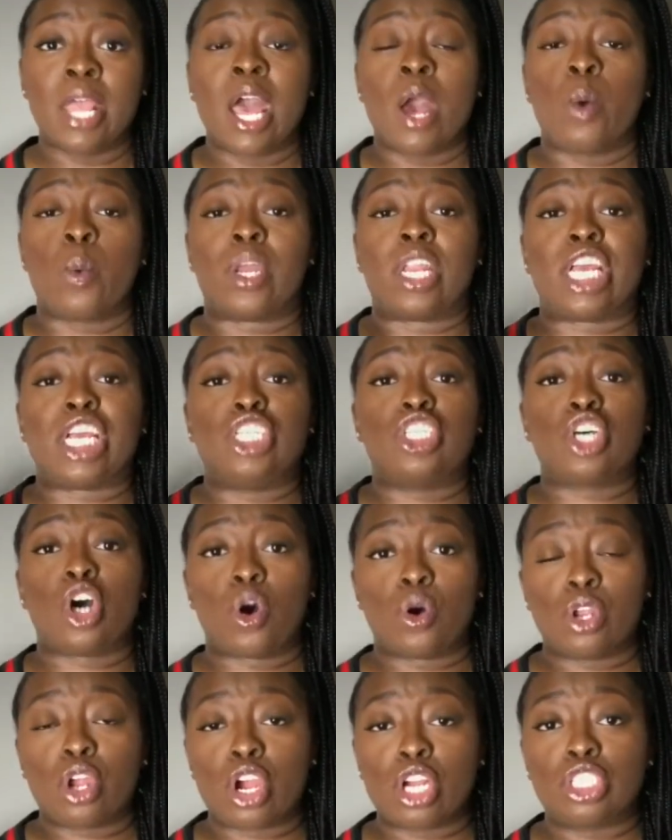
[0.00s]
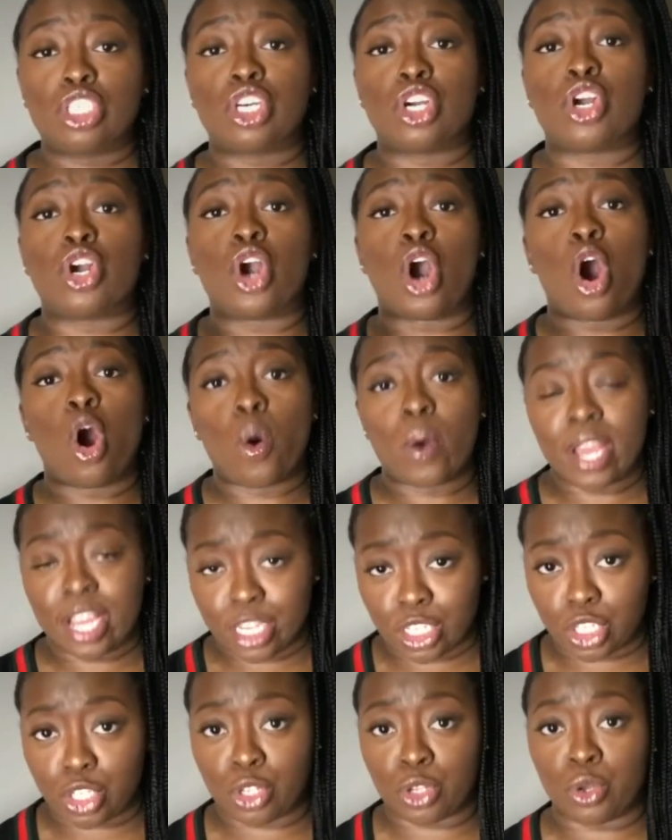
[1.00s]
When he told her to go
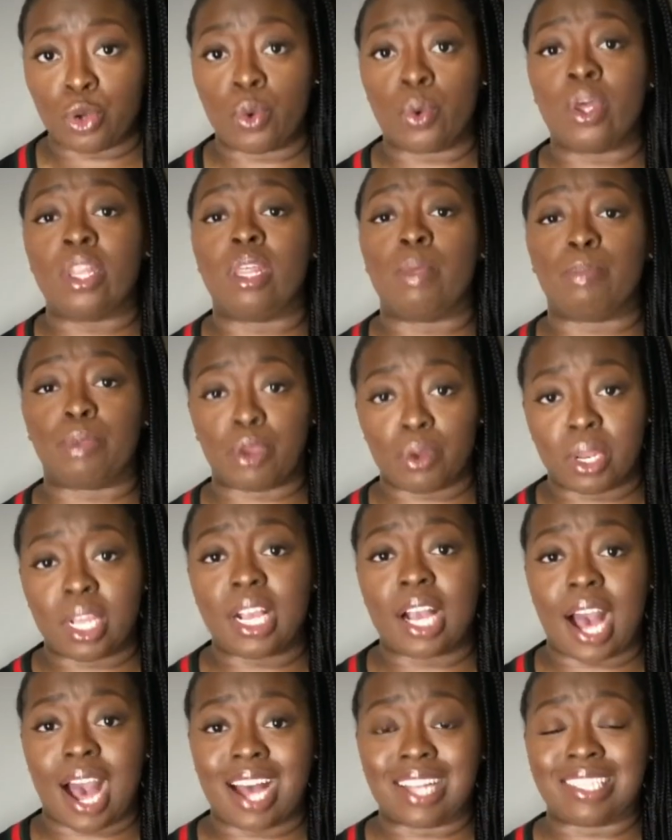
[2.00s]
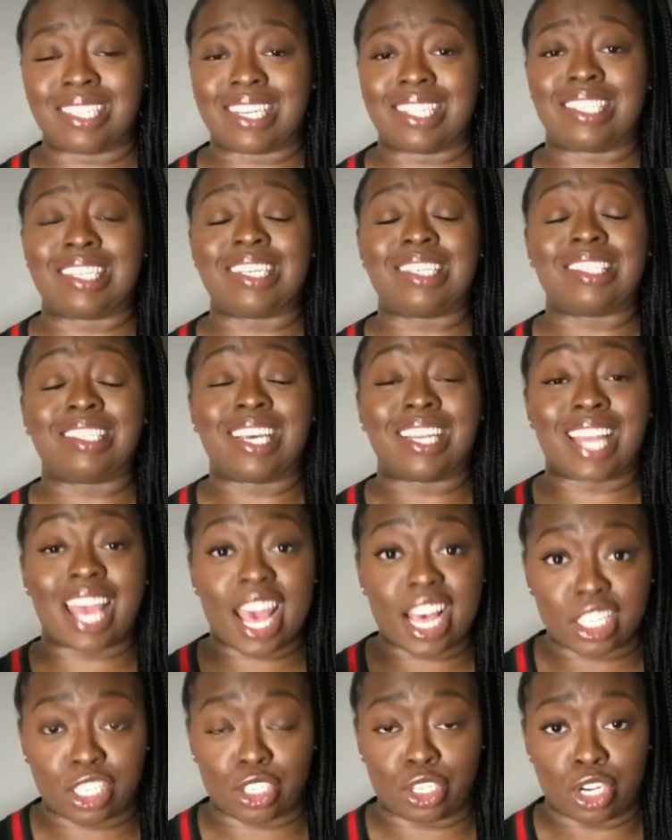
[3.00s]
into the beauty contest, he said,
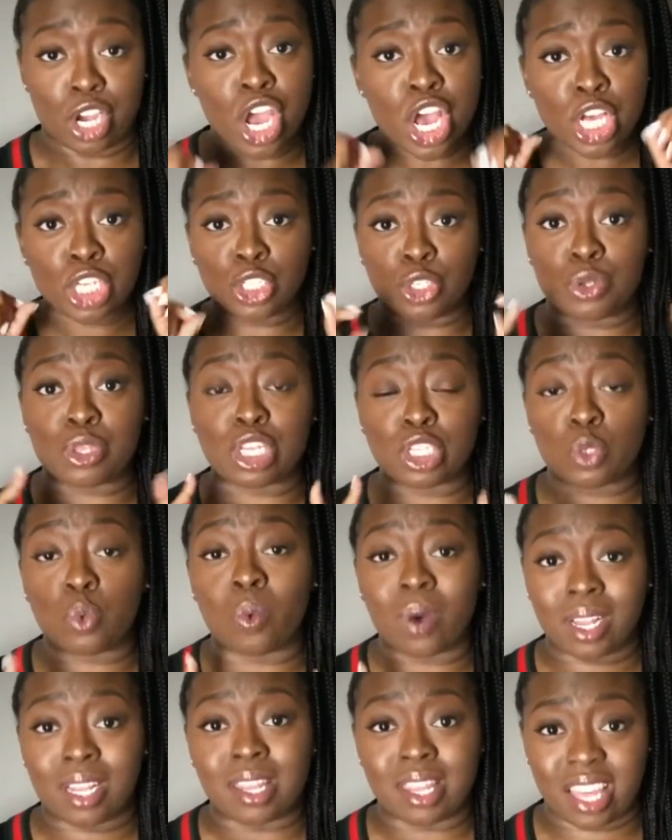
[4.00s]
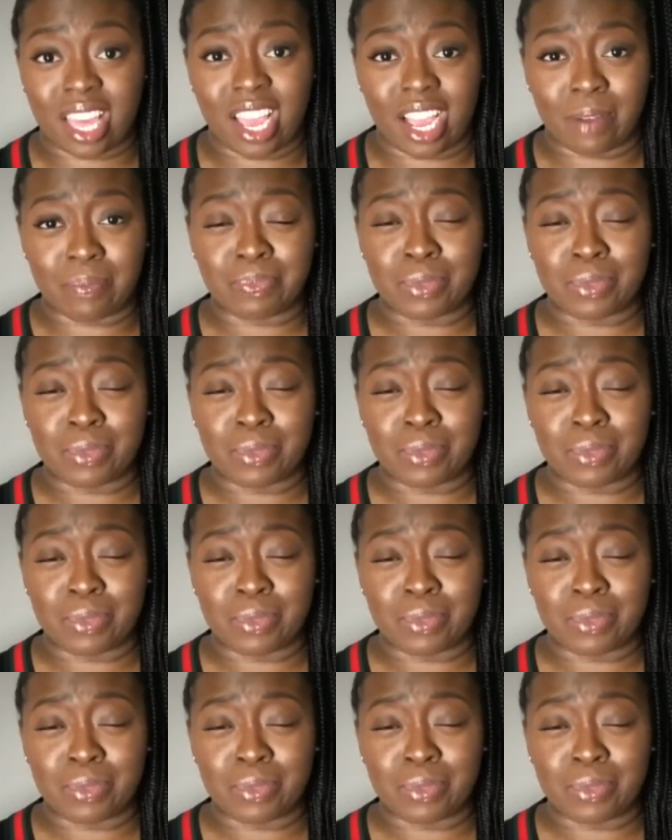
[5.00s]
Esther, do this one thing.